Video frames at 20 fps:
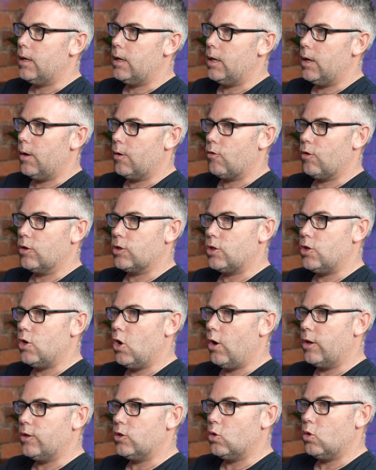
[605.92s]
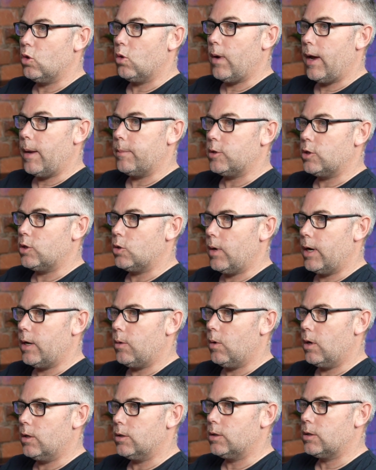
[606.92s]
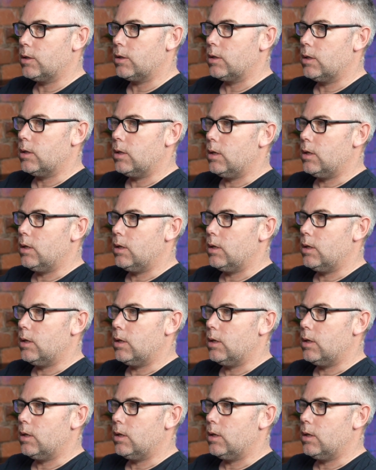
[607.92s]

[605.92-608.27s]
across 9s all the way up to 21s,